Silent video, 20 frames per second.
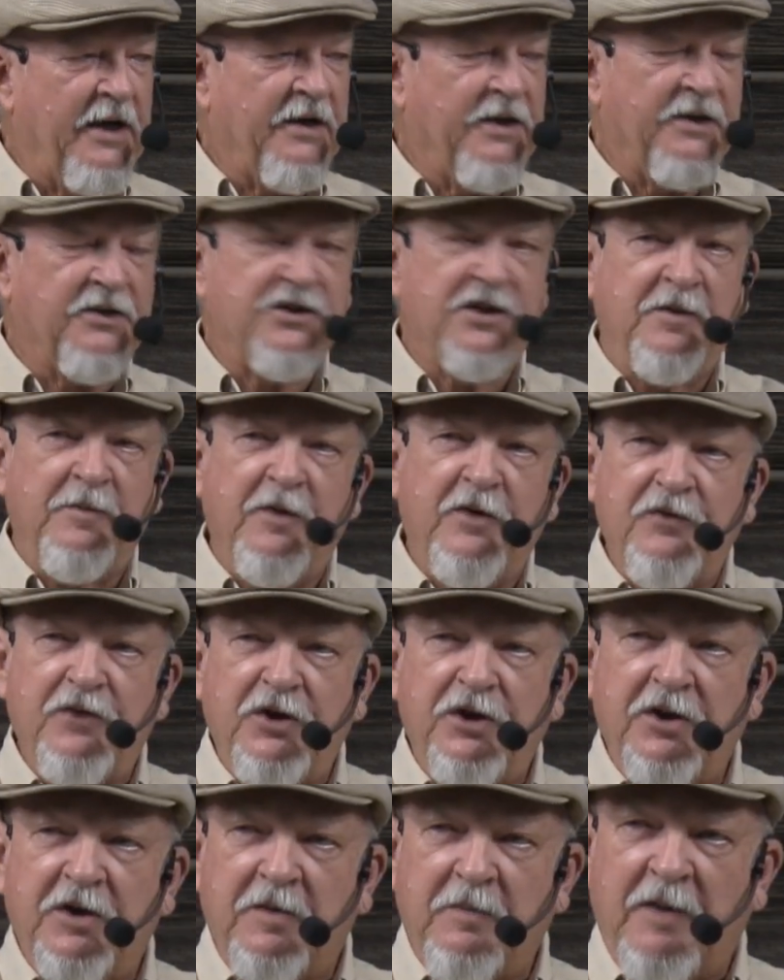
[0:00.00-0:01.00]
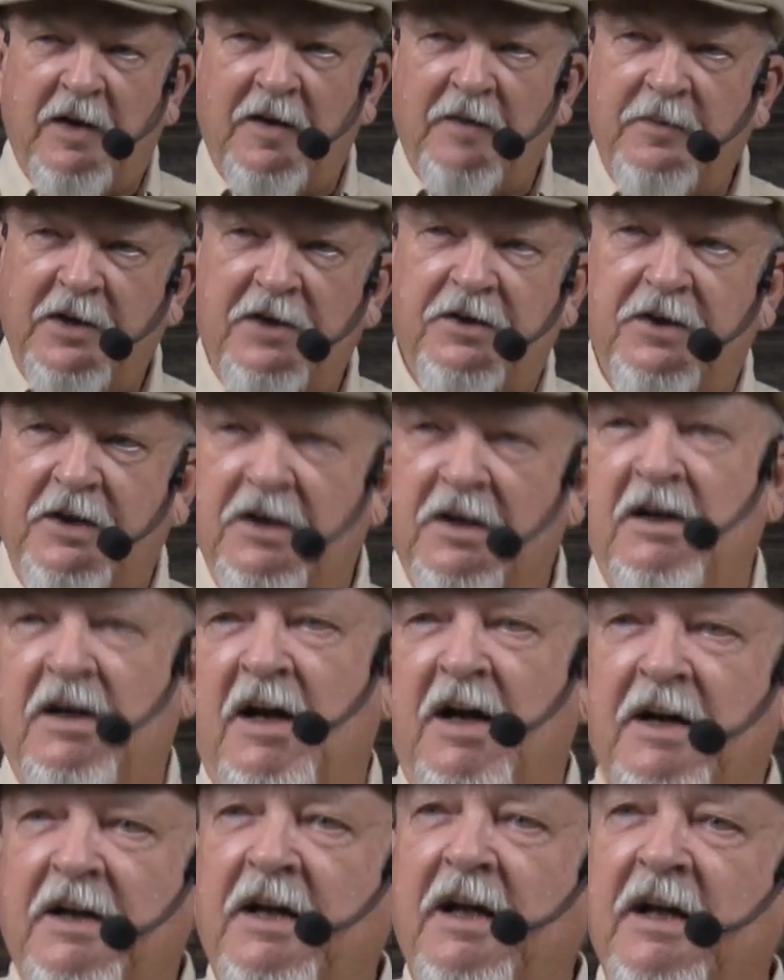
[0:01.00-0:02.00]
And some of you here might be thinking,
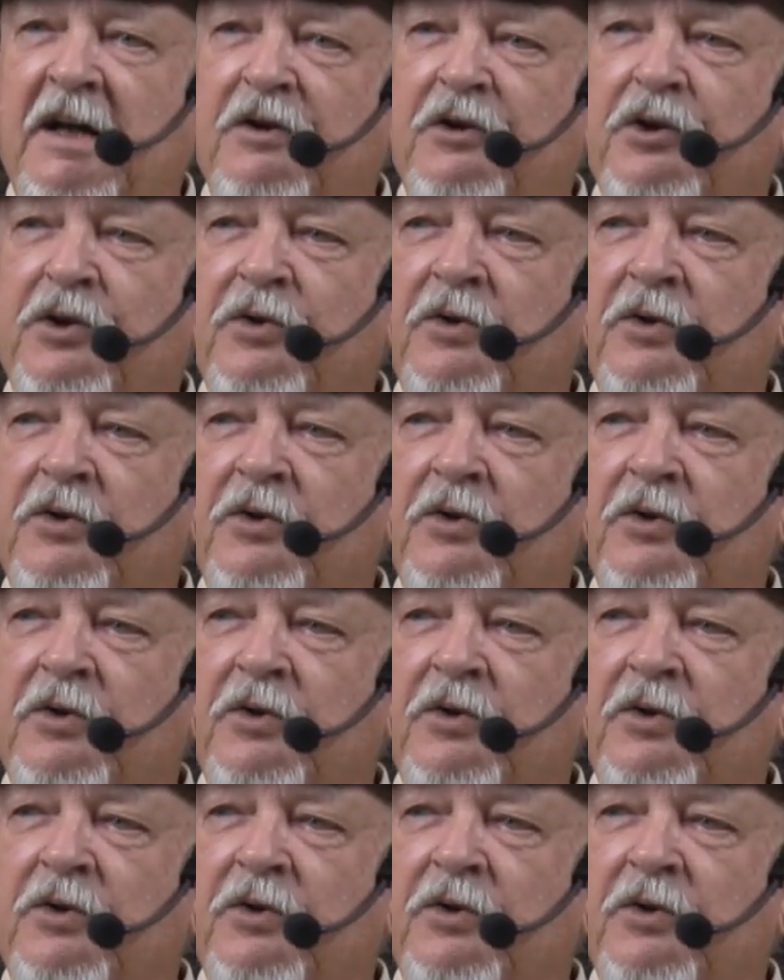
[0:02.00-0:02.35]
I can't do